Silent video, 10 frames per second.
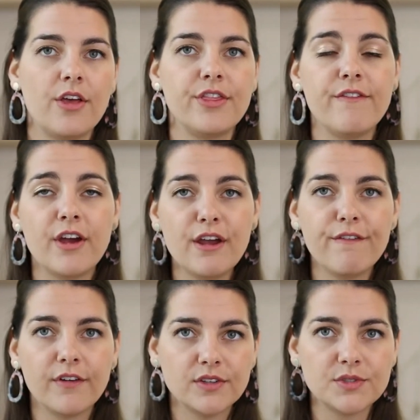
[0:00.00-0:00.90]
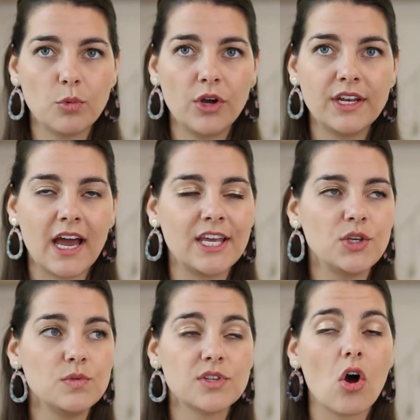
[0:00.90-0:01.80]
The very first one I
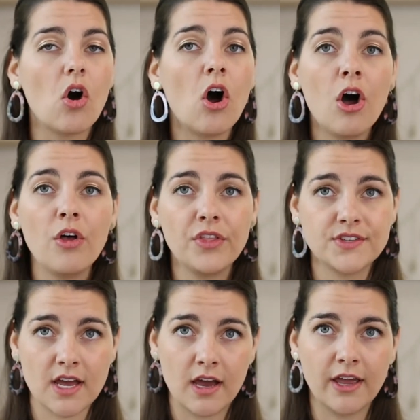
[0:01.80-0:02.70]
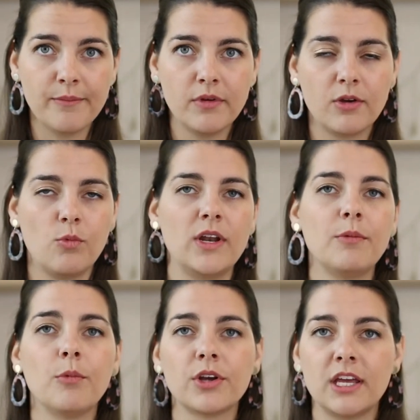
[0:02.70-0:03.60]
use all the time when
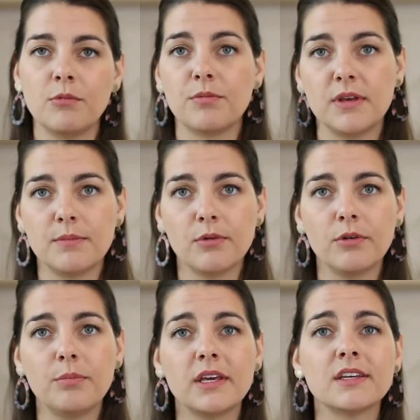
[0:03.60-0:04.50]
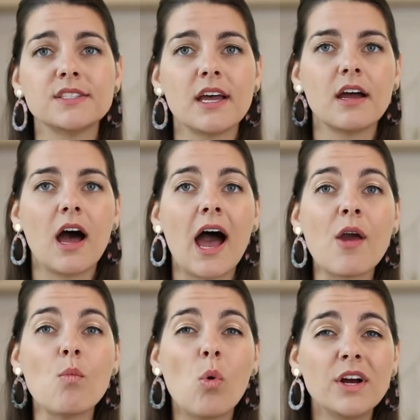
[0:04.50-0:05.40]
I'm working with people because I
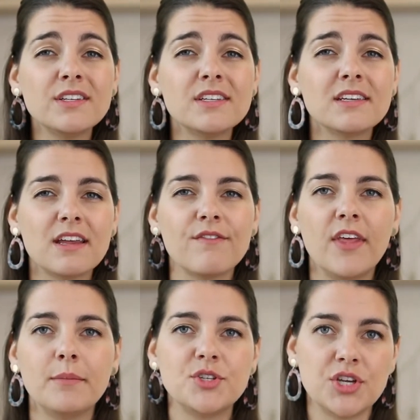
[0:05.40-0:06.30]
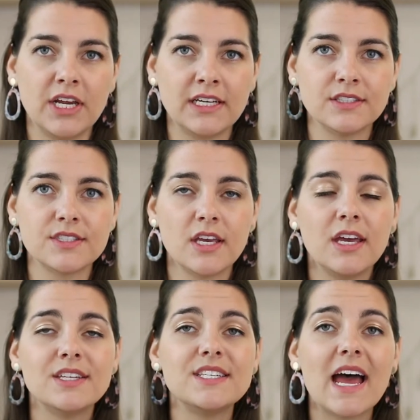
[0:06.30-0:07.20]
want to give them a chance
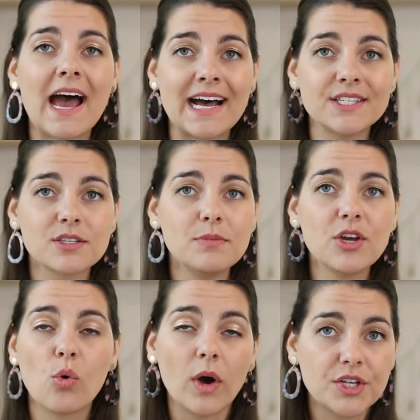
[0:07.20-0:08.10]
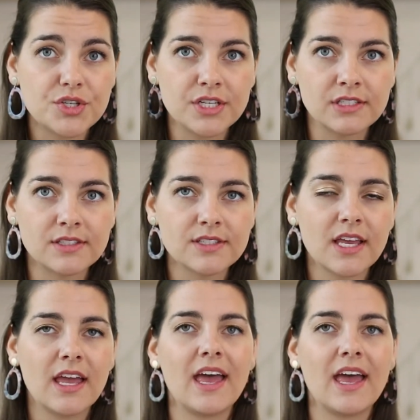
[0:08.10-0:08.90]
to ask me questions